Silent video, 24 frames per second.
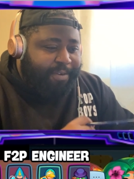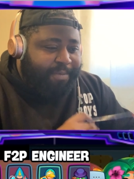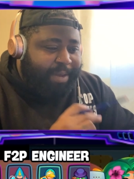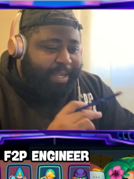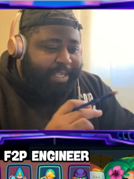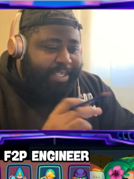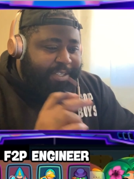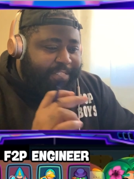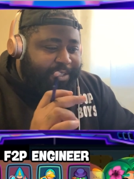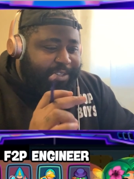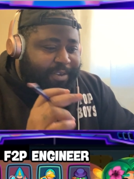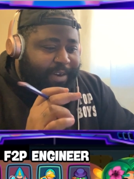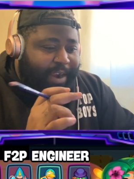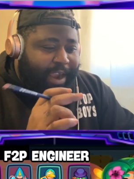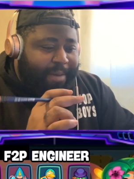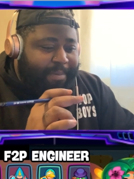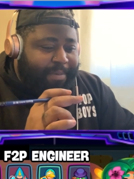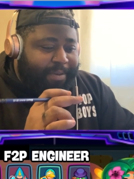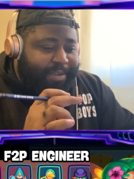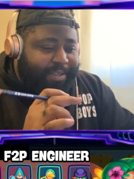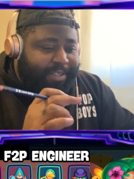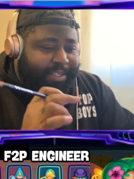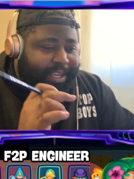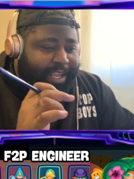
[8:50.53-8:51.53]

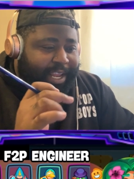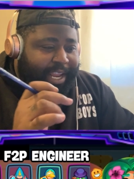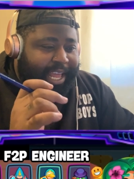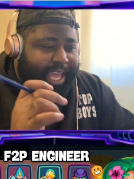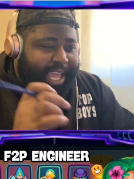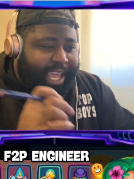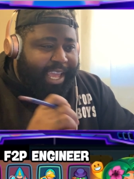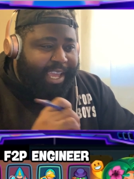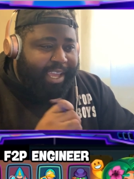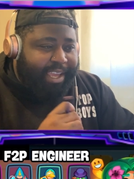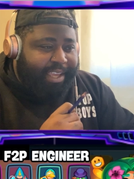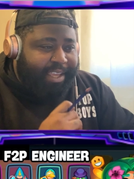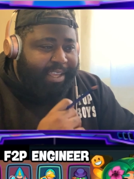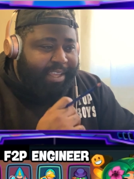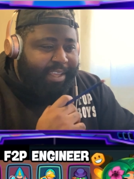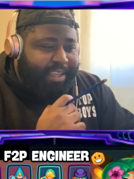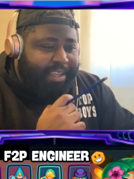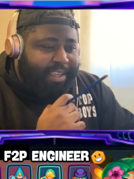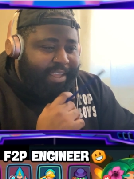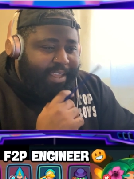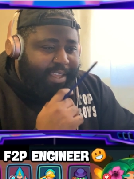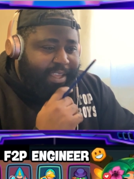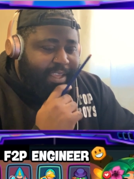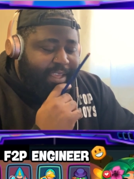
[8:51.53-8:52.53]
subscribers, Clank
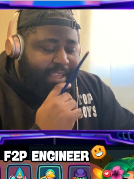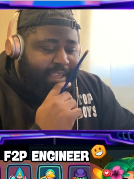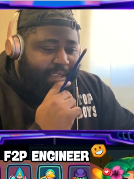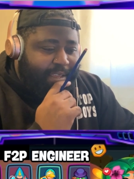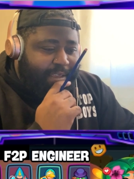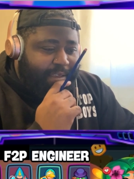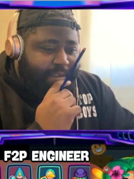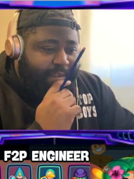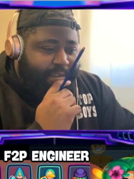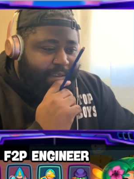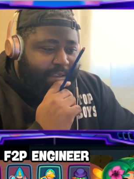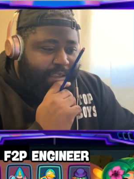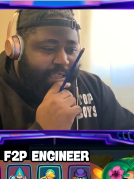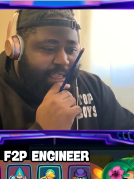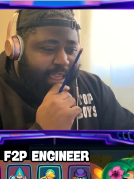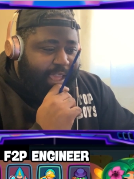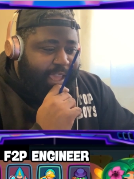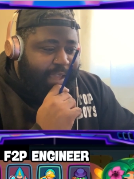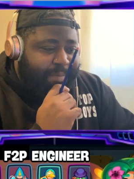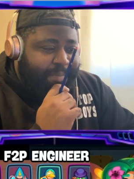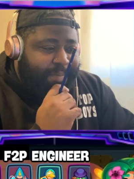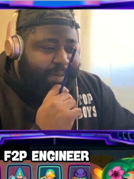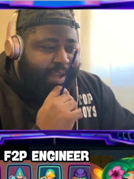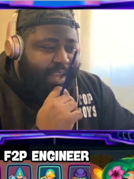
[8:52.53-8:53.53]

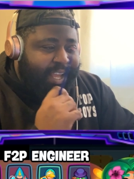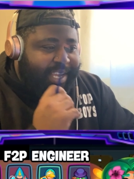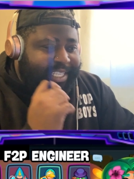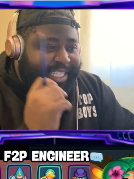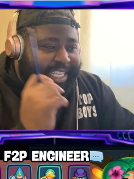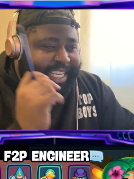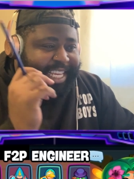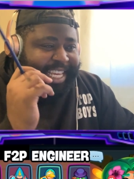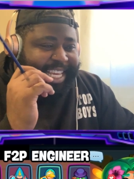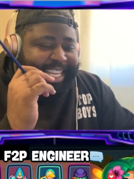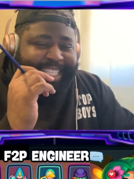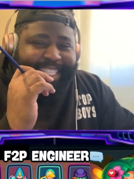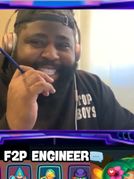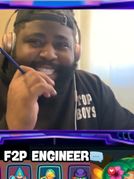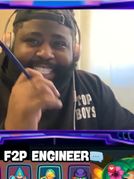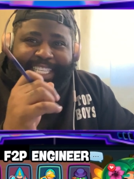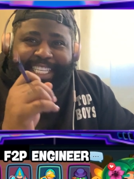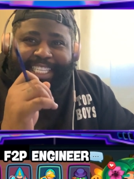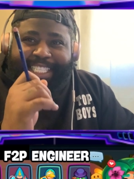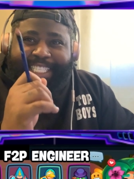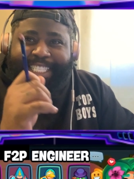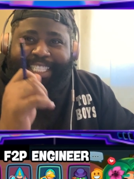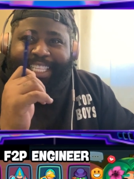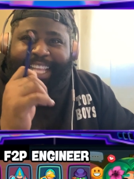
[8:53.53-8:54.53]
Boss, he hit
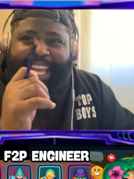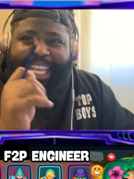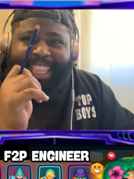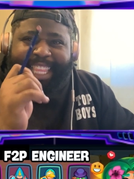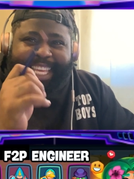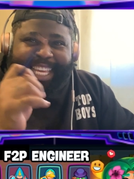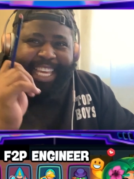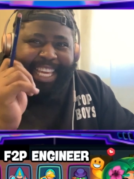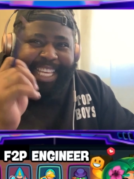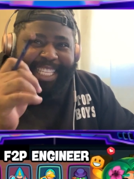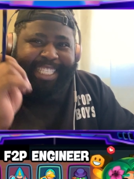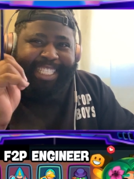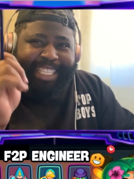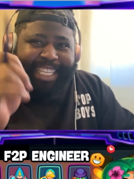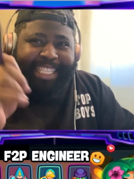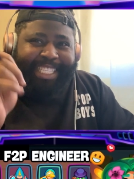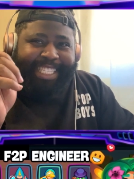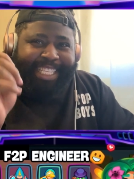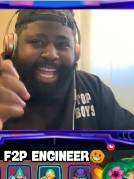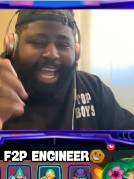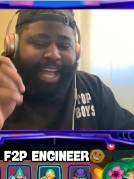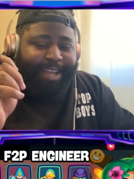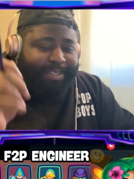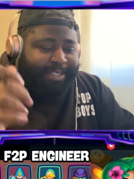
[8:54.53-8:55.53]

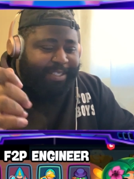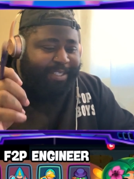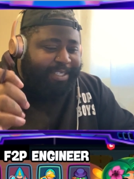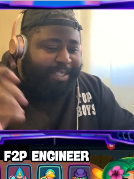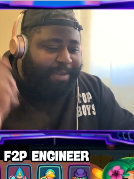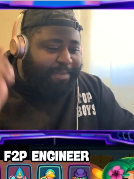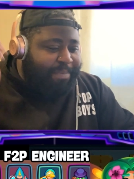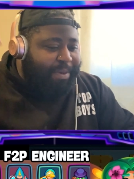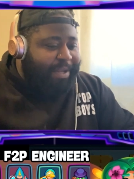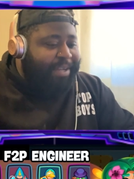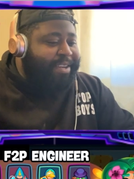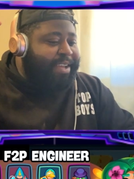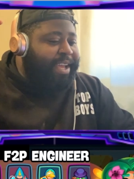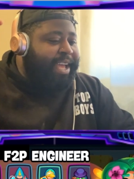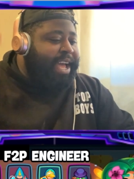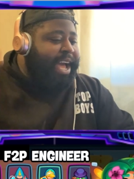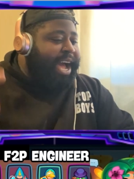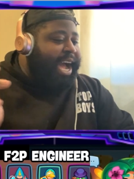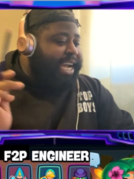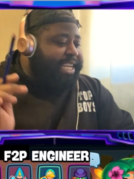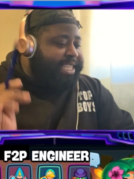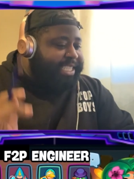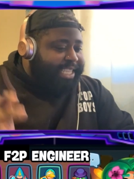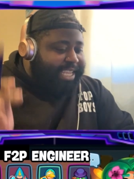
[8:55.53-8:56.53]
6,000, but
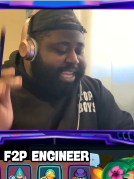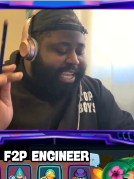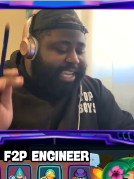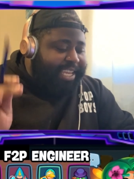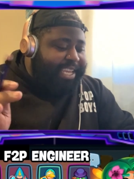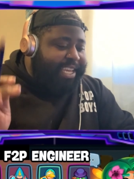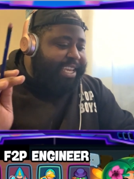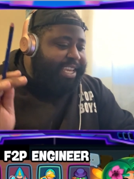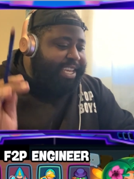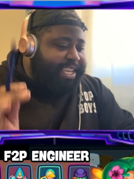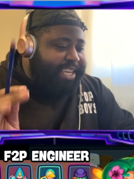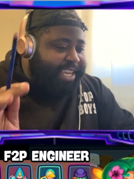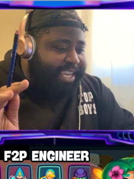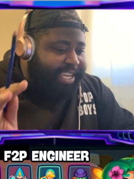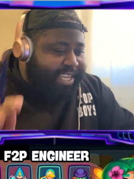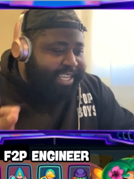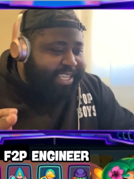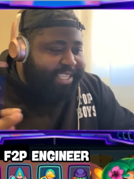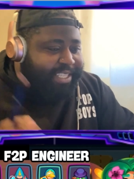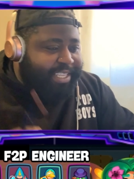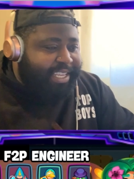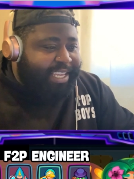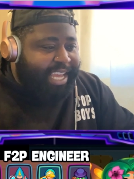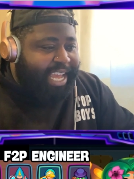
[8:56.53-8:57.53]
I think he
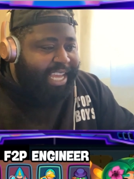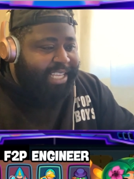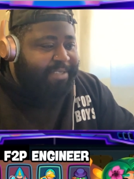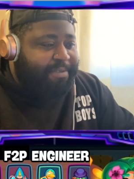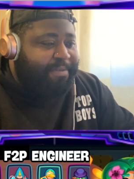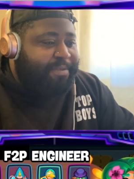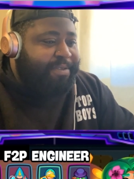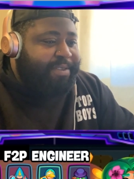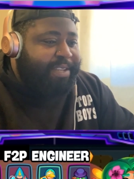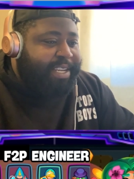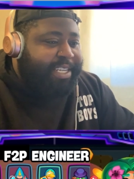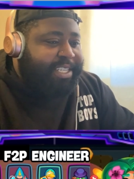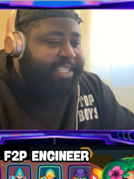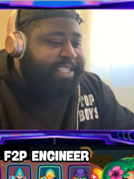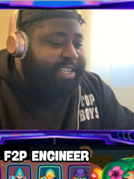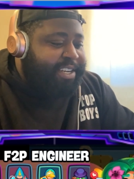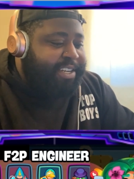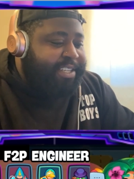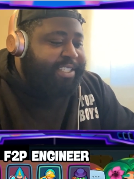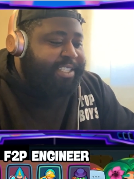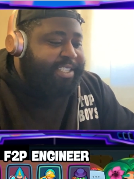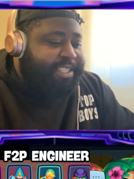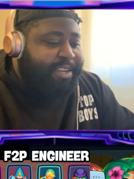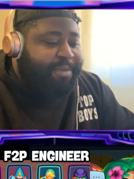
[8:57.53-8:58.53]
has a few
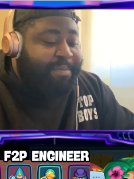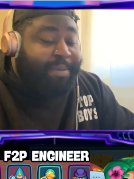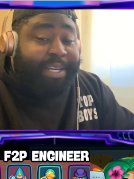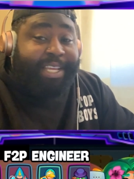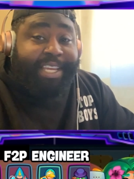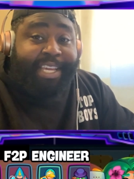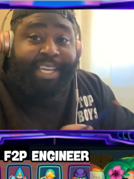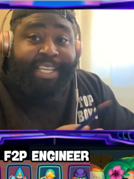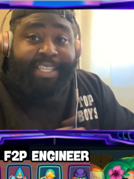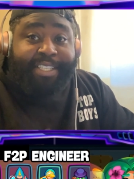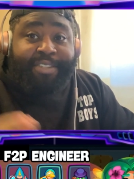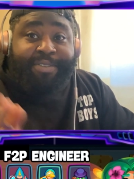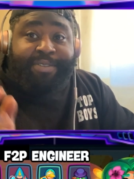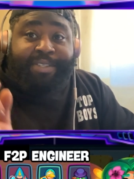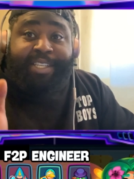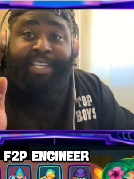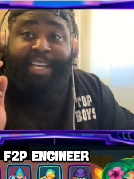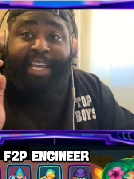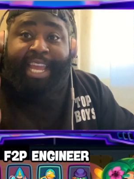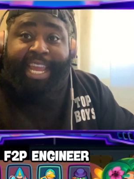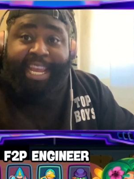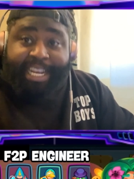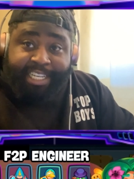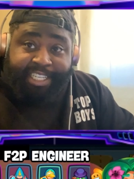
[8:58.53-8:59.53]
legendaries in there, but he is using
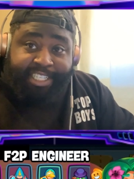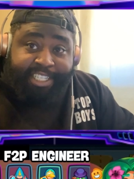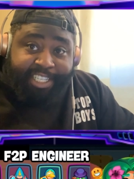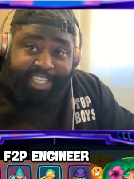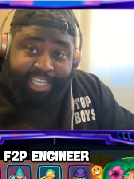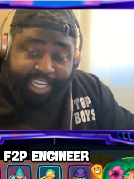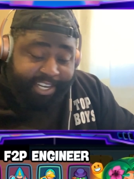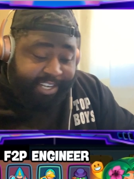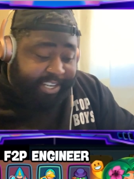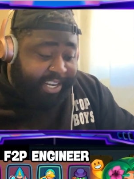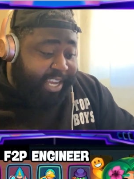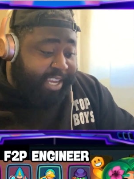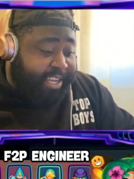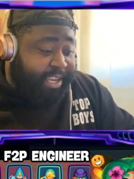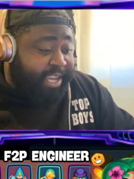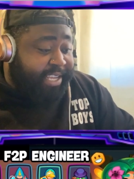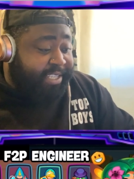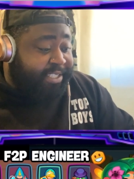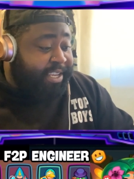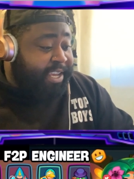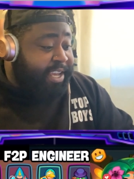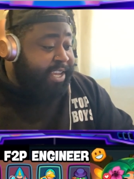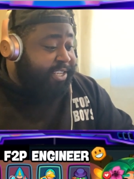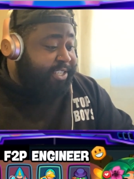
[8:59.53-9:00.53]
an engineer deck,
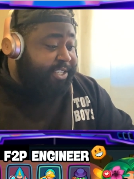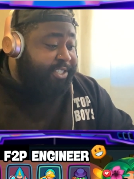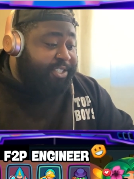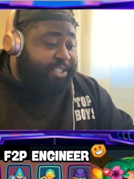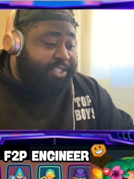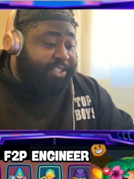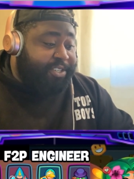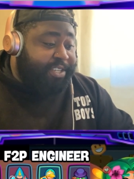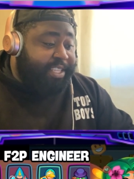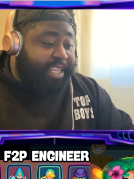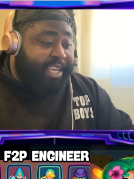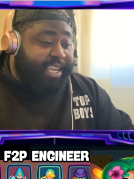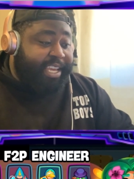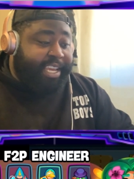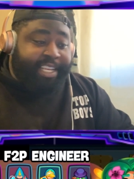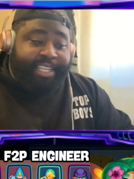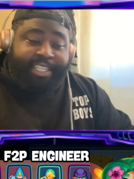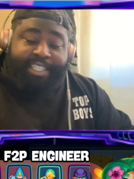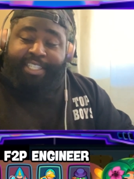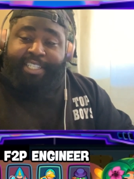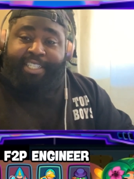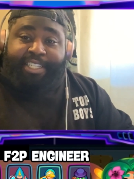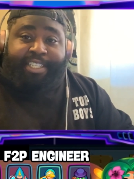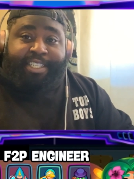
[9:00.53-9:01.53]
guys. Just to show you that
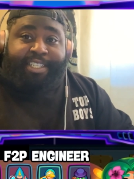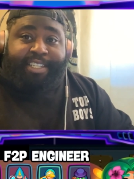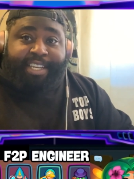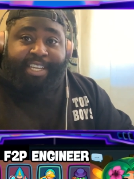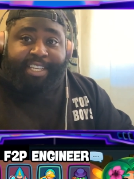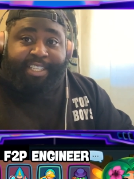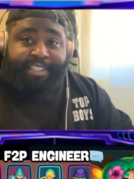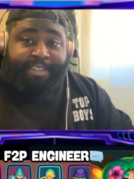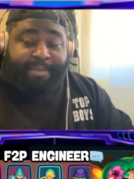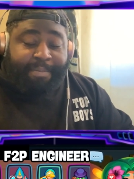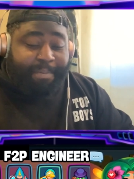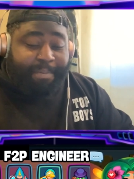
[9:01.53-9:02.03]
engineer is the